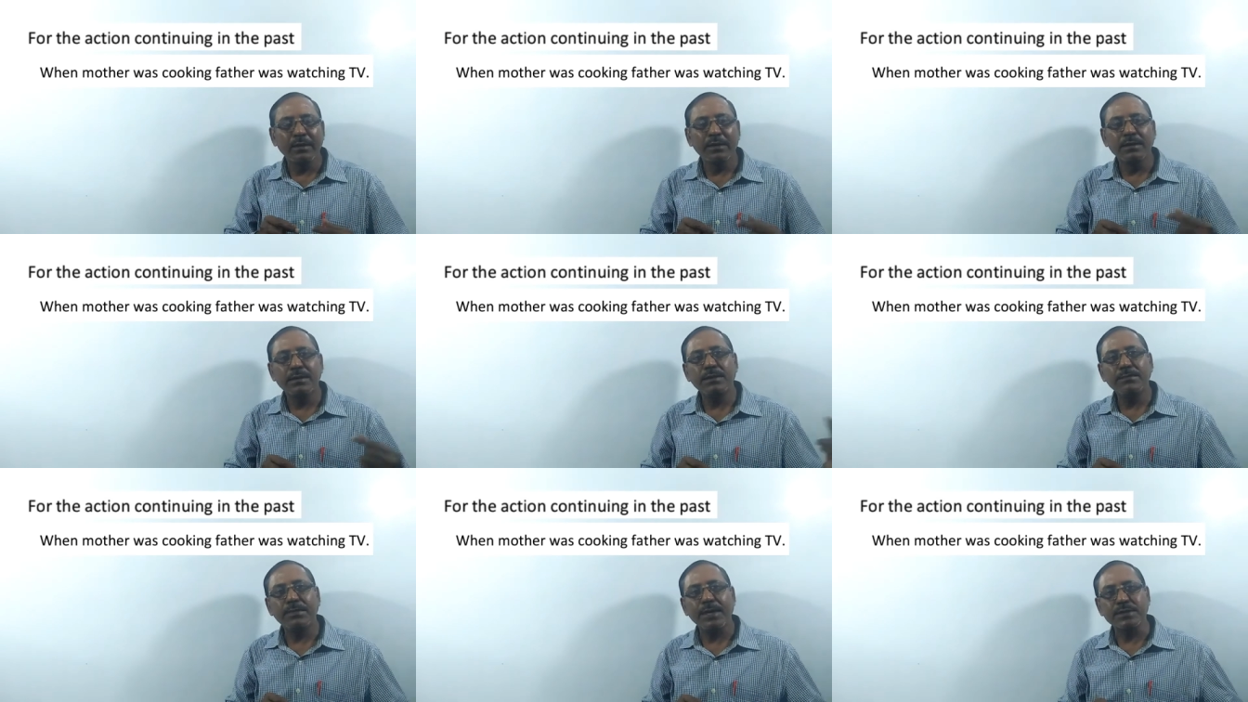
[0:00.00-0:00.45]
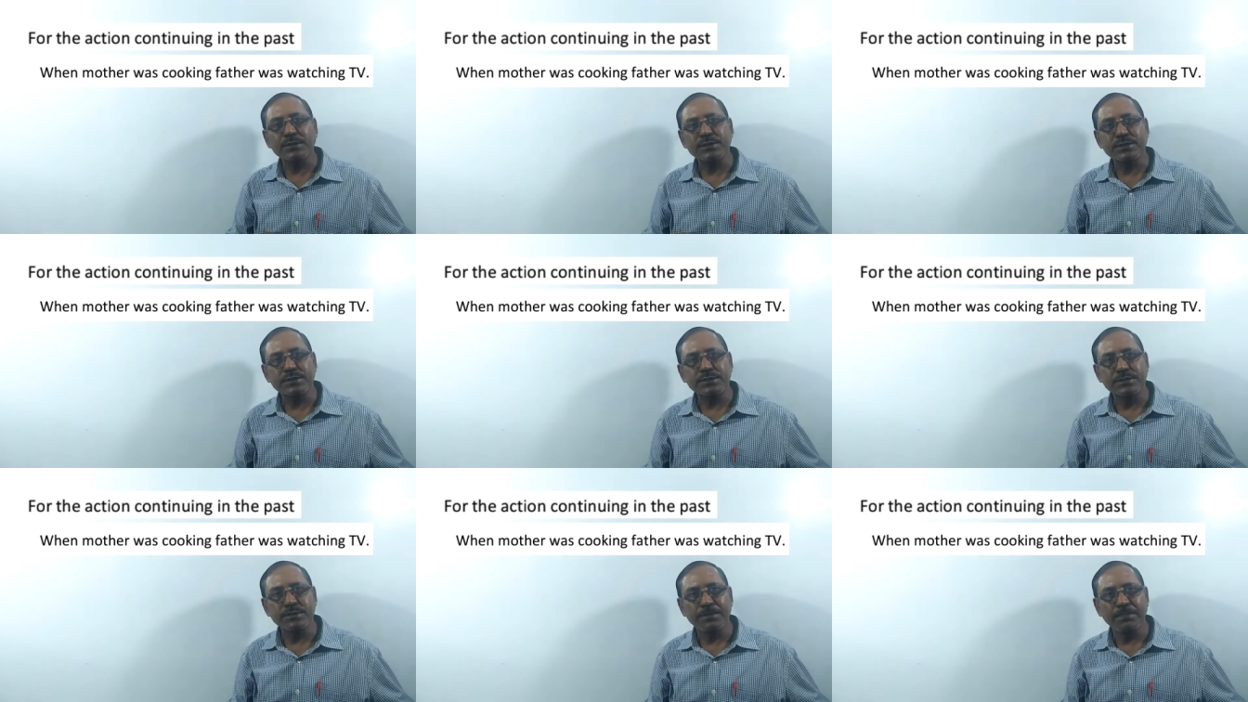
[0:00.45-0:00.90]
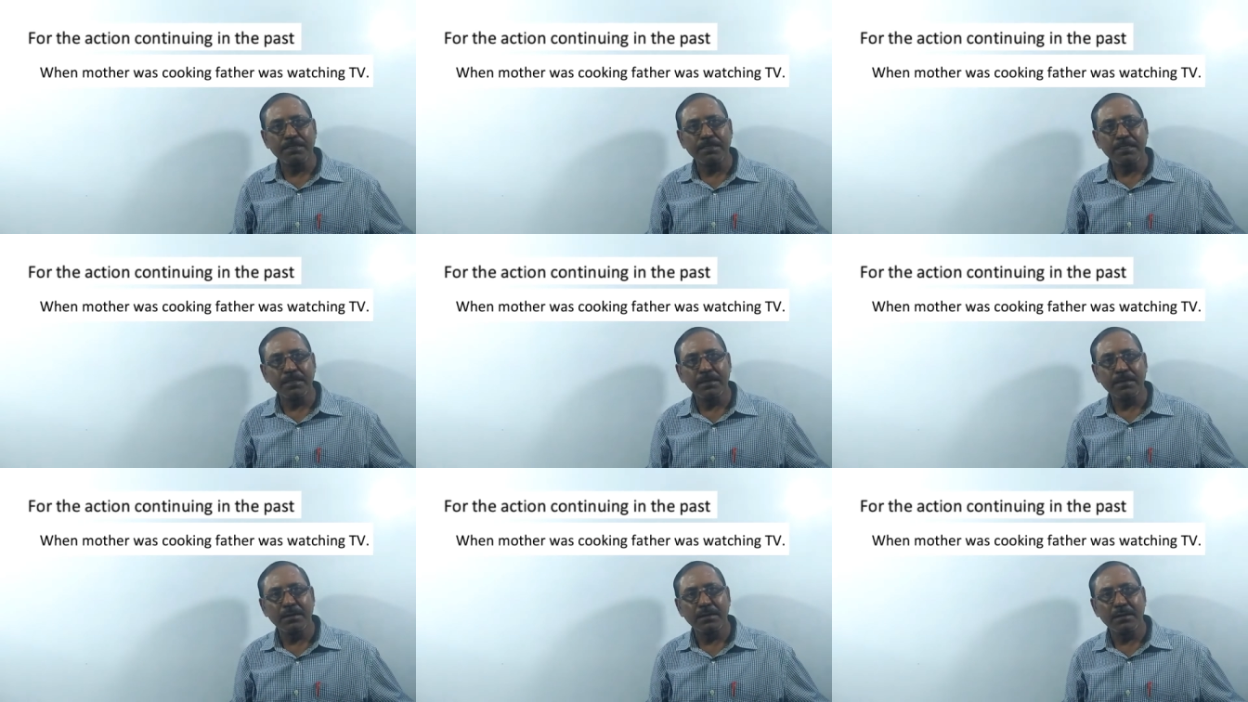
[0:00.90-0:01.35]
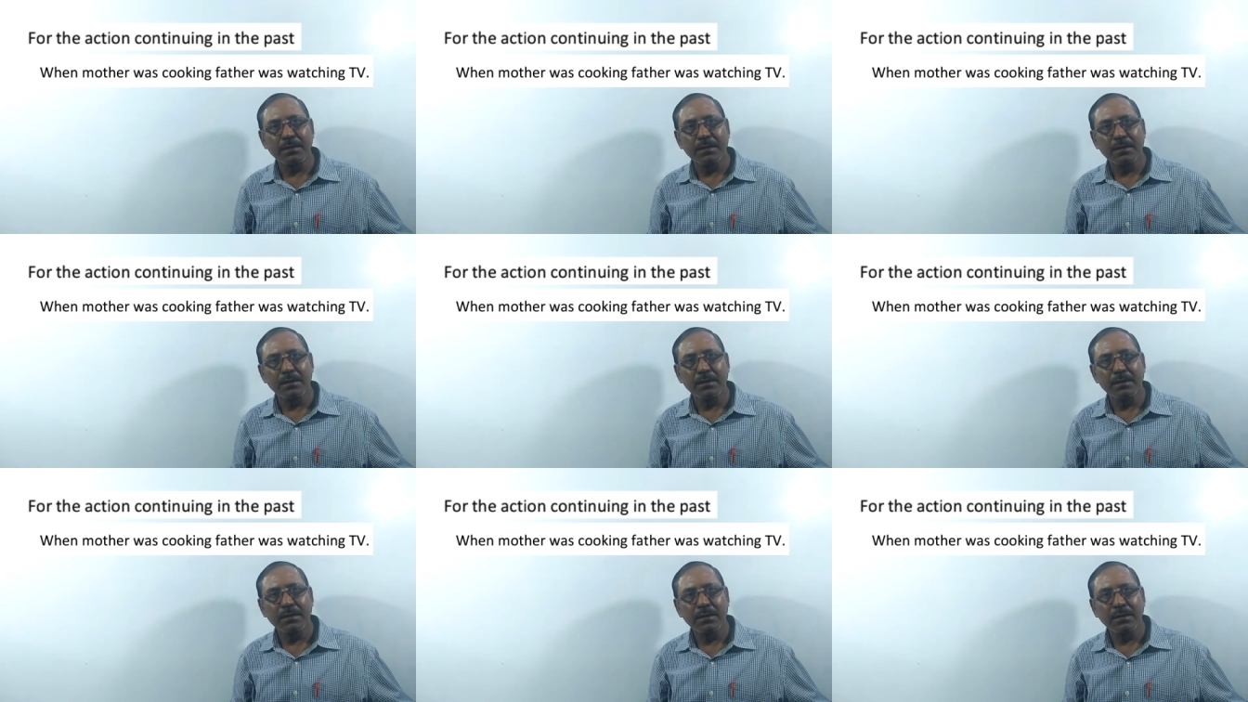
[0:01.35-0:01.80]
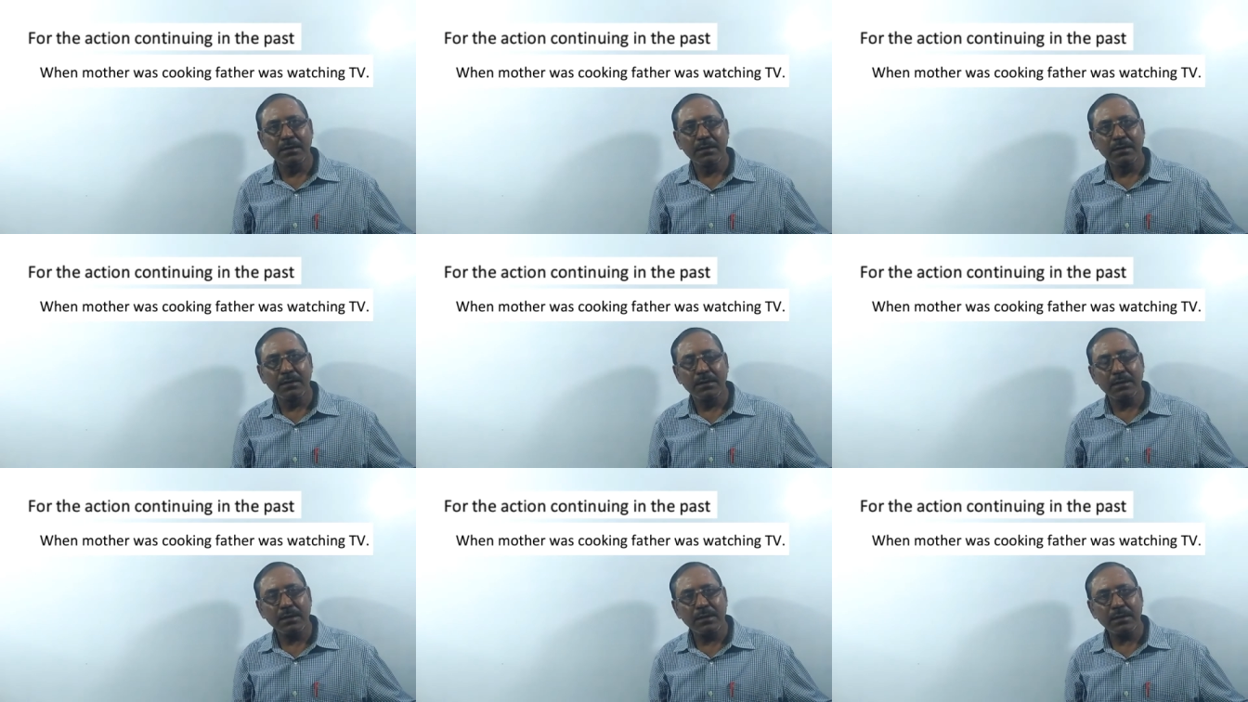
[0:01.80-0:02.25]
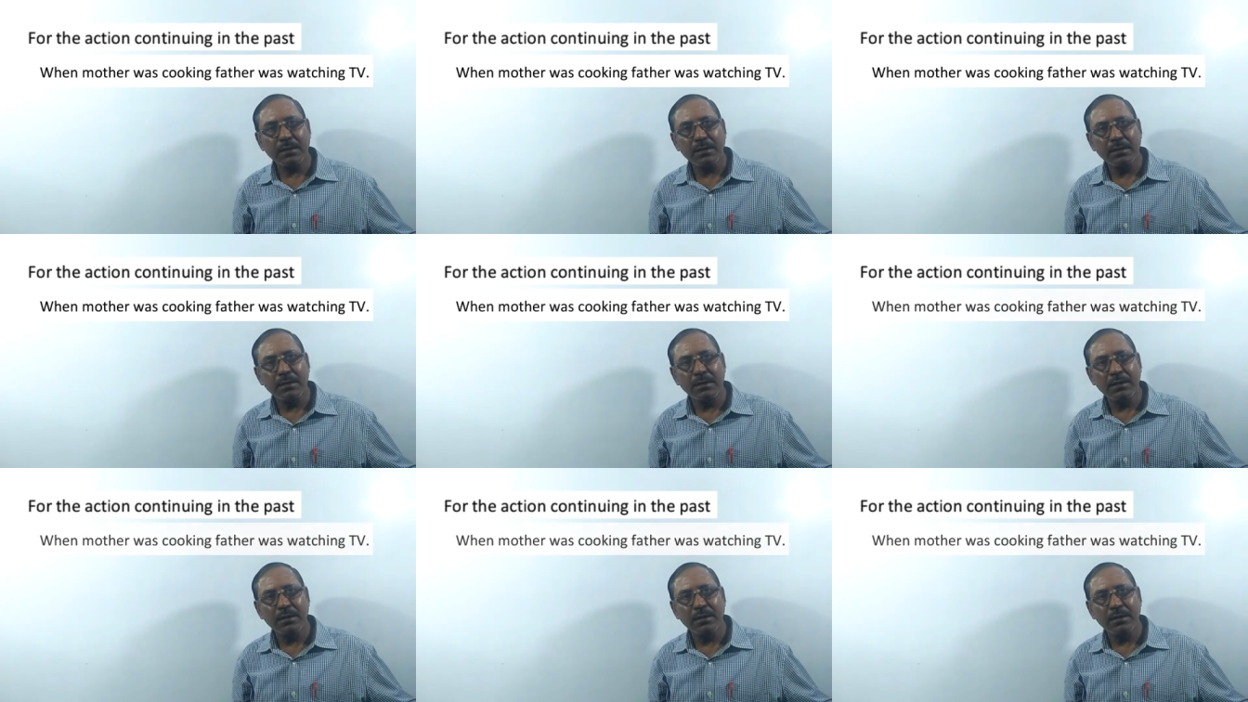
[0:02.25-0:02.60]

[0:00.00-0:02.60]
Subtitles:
in the past. Clear?